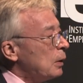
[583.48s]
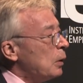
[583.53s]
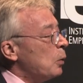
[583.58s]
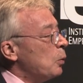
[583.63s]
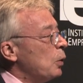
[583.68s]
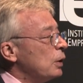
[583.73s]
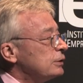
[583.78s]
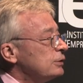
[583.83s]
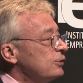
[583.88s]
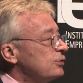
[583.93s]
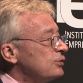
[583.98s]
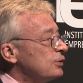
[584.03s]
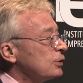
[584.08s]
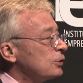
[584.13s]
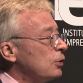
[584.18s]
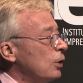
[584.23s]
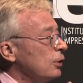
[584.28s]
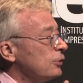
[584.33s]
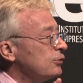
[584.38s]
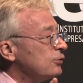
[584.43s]
what is the
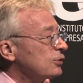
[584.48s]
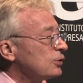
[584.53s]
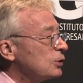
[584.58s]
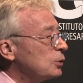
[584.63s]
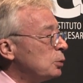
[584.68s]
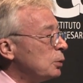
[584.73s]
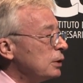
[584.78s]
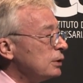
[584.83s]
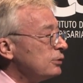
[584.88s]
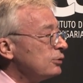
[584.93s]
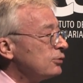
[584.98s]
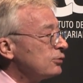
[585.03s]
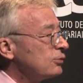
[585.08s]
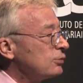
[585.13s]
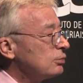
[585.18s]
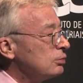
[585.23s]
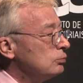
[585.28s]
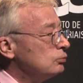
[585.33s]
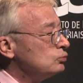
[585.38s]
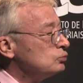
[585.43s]

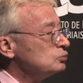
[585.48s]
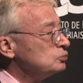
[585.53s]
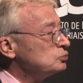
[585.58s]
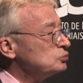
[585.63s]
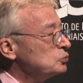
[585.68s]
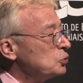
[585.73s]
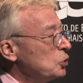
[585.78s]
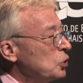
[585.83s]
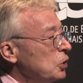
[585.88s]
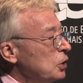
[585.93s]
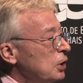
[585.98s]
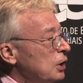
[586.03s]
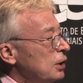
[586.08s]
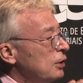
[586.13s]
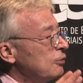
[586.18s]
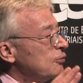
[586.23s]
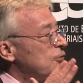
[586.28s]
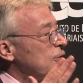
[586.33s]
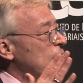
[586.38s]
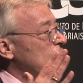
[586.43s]
consequence
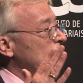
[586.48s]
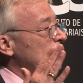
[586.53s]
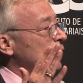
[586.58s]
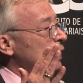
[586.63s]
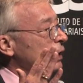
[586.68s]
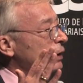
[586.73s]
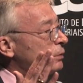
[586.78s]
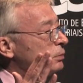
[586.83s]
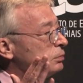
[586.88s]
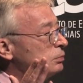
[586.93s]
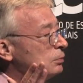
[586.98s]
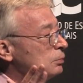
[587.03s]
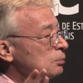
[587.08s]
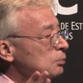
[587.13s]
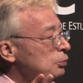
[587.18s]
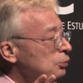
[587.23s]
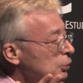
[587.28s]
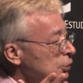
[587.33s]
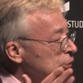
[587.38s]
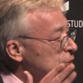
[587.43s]
if I
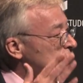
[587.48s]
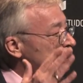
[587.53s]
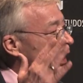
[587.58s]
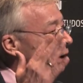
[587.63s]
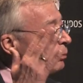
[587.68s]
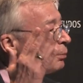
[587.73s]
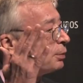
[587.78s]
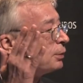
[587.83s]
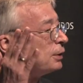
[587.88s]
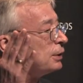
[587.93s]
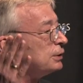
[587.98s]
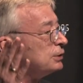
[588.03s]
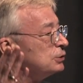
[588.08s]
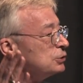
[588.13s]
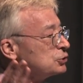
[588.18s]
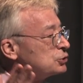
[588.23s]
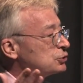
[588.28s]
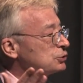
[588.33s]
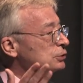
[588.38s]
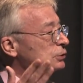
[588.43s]
print up
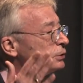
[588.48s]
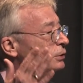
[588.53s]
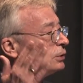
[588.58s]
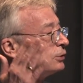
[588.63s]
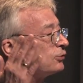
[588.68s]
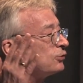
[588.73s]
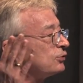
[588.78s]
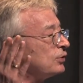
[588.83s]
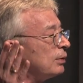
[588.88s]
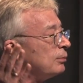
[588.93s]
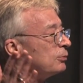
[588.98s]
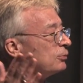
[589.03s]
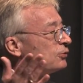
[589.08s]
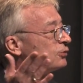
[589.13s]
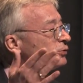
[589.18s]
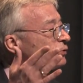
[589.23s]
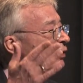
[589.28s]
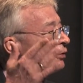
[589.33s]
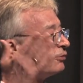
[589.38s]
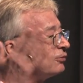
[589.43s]
additional
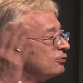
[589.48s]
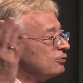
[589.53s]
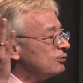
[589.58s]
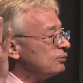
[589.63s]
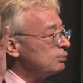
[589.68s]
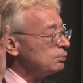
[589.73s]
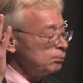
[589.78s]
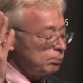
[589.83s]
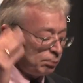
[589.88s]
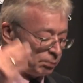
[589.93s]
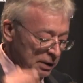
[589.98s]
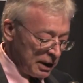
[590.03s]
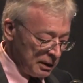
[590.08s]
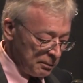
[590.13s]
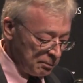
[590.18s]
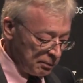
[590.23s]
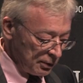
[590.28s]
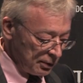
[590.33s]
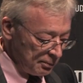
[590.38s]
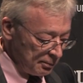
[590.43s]
sums of
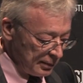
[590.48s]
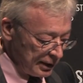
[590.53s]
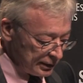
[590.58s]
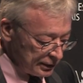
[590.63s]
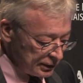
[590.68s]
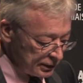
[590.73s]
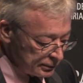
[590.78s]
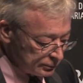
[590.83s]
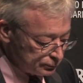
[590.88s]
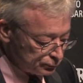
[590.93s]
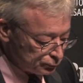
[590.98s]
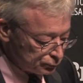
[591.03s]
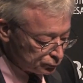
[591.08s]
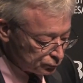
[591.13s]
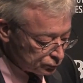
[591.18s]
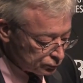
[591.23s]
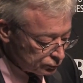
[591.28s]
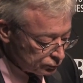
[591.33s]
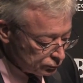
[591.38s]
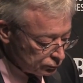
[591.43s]
paper money?
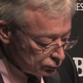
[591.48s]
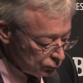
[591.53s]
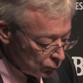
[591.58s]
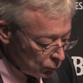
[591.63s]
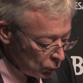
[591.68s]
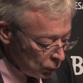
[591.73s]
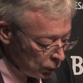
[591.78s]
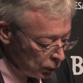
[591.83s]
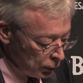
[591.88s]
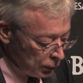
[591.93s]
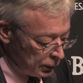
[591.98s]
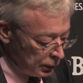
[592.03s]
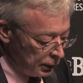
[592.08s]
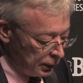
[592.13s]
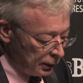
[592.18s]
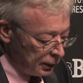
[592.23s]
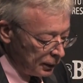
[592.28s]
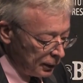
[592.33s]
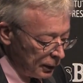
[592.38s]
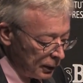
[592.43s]

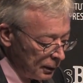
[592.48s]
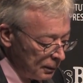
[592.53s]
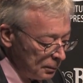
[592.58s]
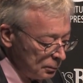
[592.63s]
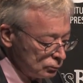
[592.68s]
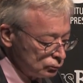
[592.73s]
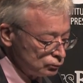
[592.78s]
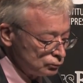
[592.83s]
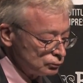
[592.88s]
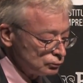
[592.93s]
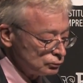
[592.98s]
I